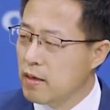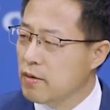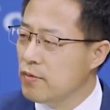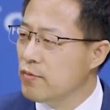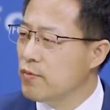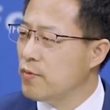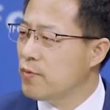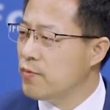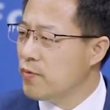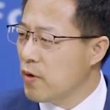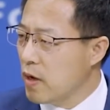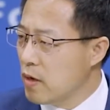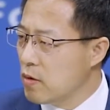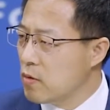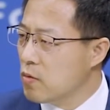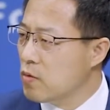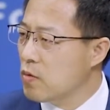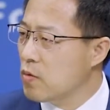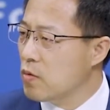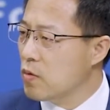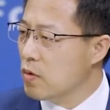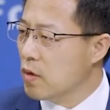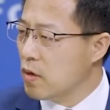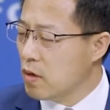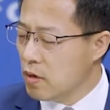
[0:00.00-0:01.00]
regional
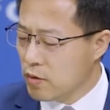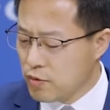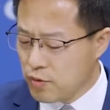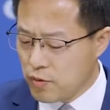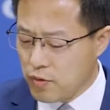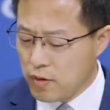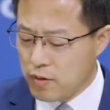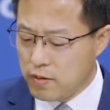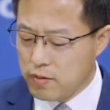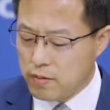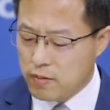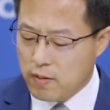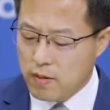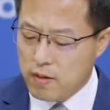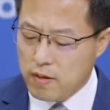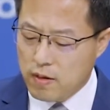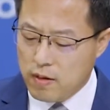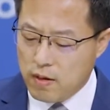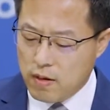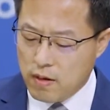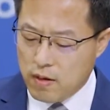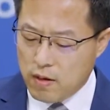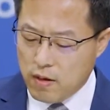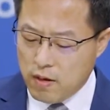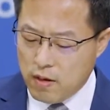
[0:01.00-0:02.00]
countries, to
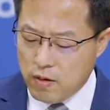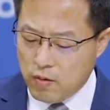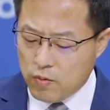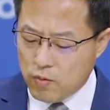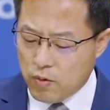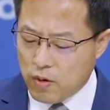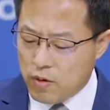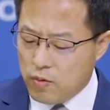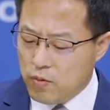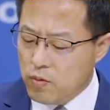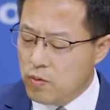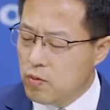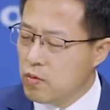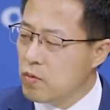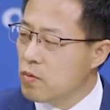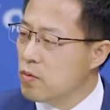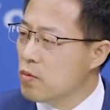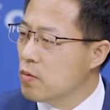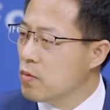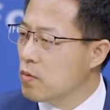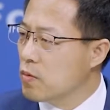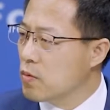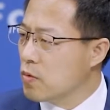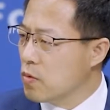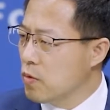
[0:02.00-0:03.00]
cooperate on
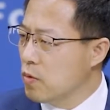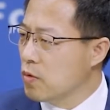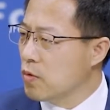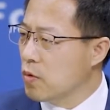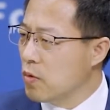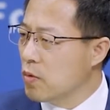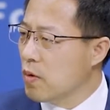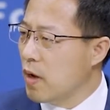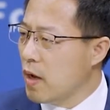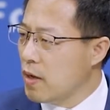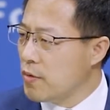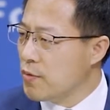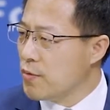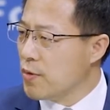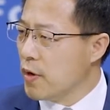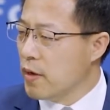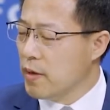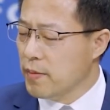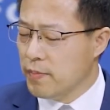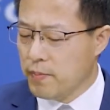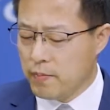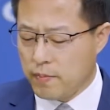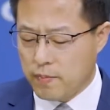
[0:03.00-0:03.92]
fighting terrorism